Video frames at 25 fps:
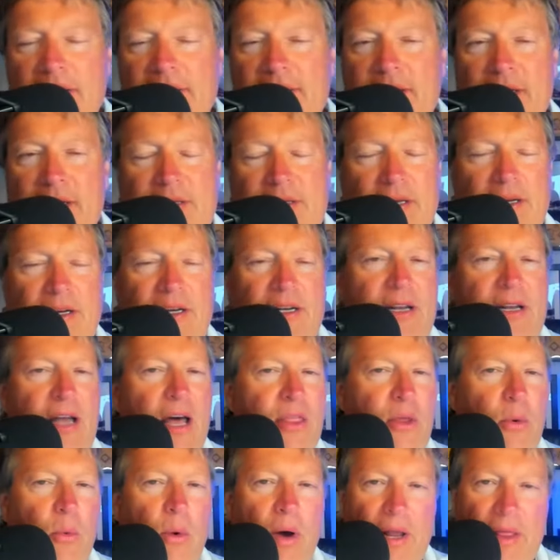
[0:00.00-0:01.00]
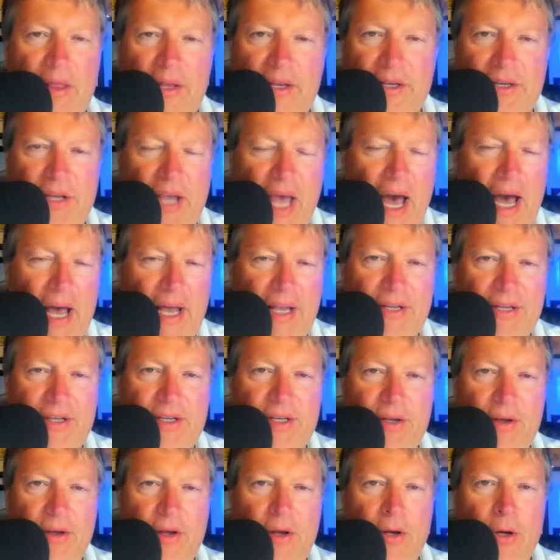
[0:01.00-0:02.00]
just another one of these
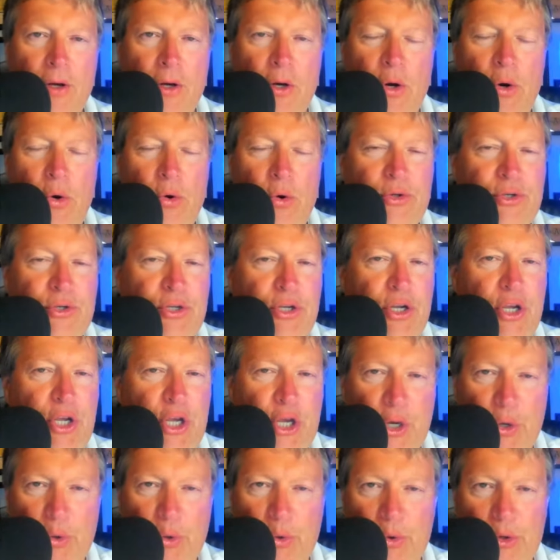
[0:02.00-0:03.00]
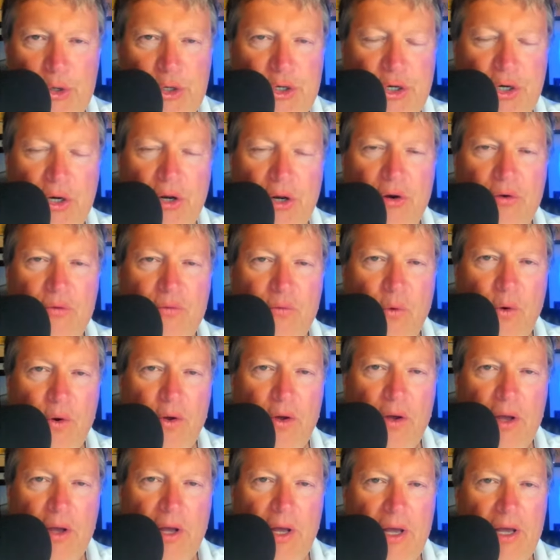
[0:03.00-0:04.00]
guys who's huge
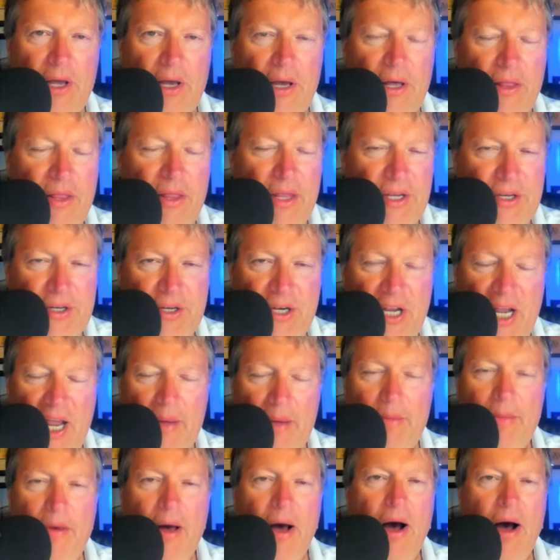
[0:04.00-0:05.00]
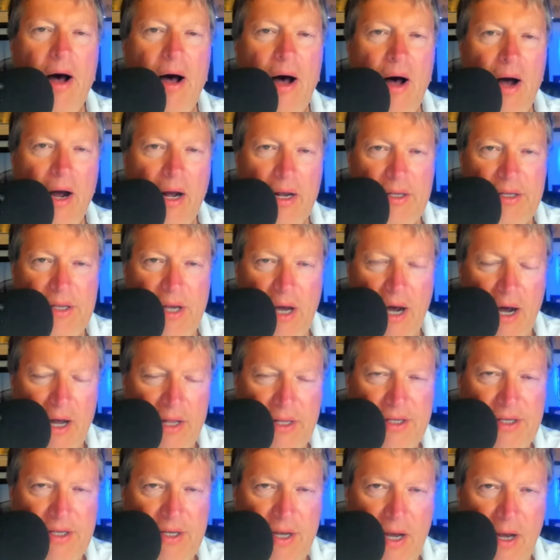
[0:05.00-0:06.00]
for this team. Un-
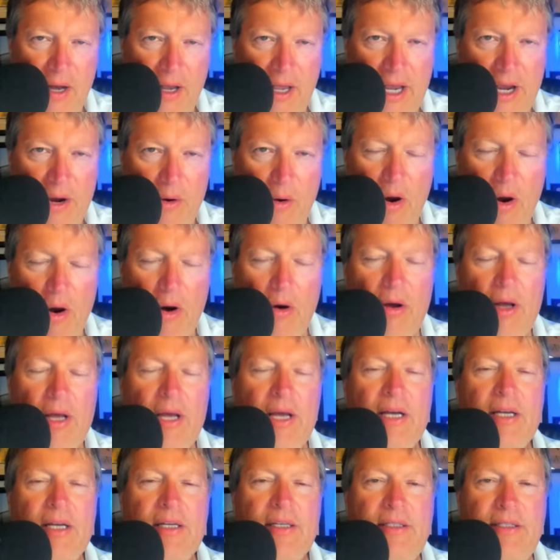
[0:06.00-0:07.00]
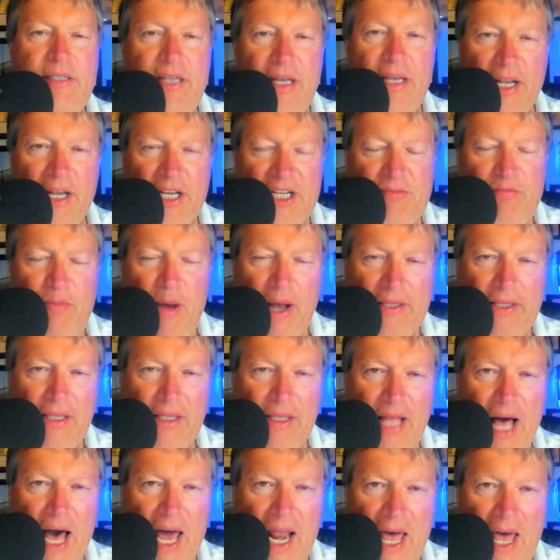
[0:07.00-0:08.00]
unsung hero. Didn't expect a
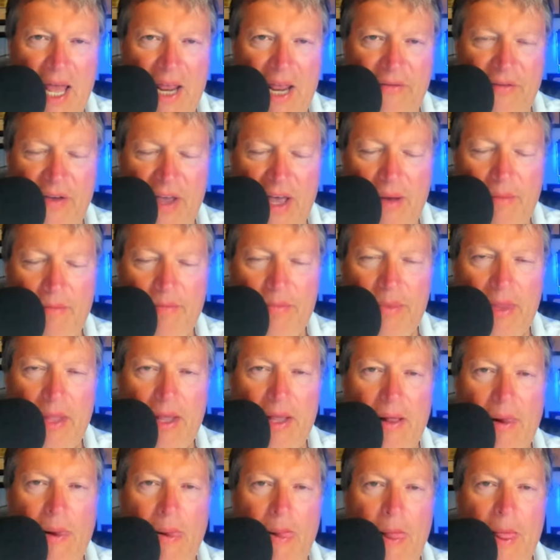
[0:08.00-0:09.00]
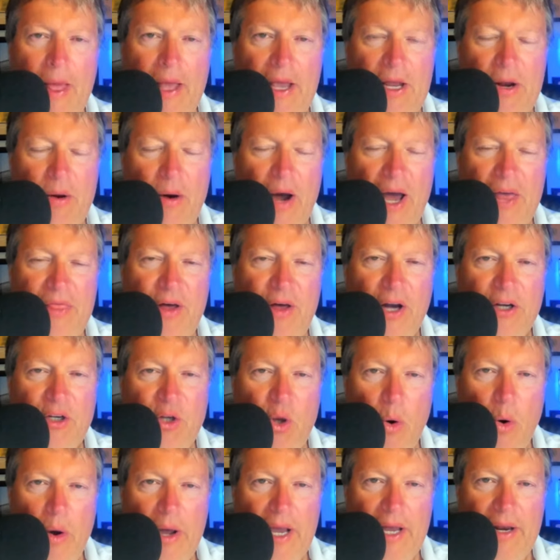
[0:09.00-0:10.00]
lot out of him. You know, I thought
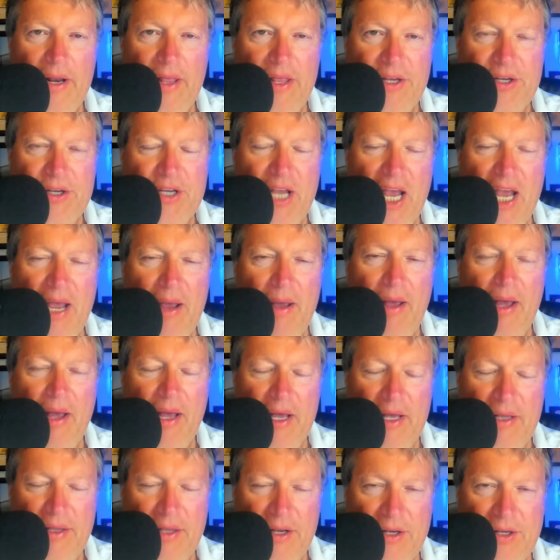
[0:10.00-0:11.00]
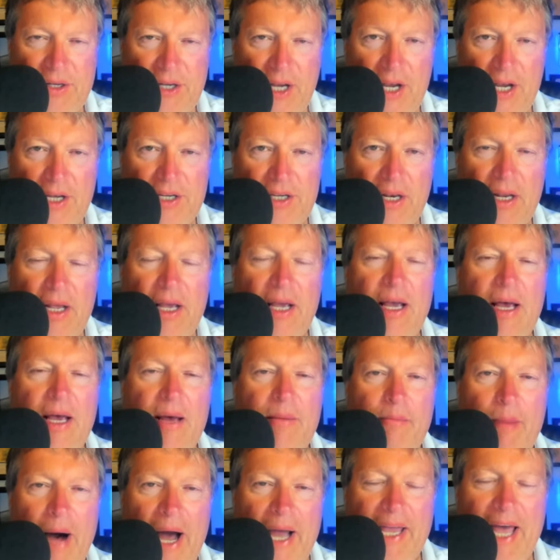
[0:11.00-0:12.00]
going into the same of the season,
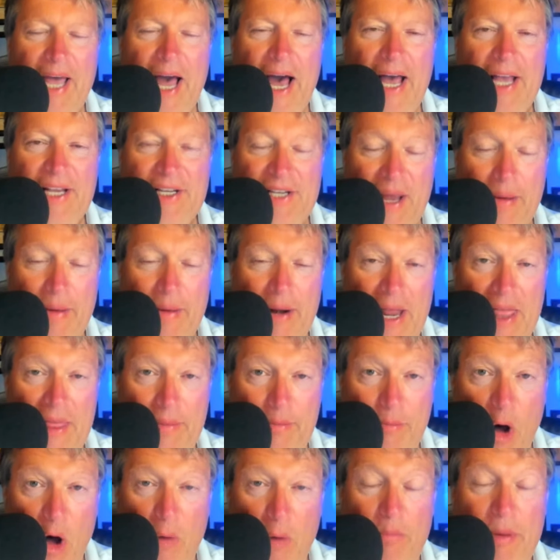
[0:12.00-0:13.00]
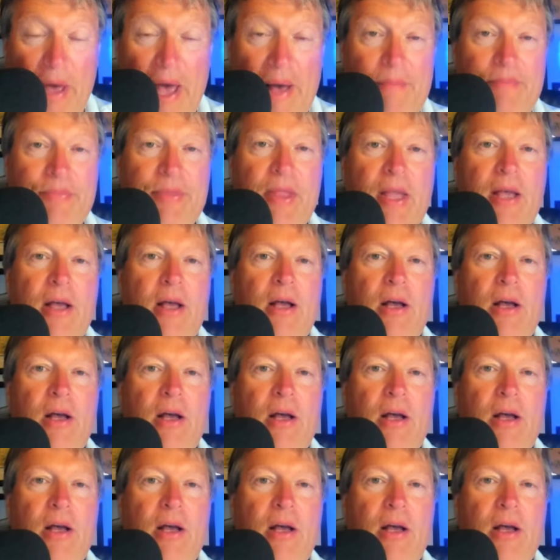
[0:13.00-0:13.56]
my guys coming out of the bullpen,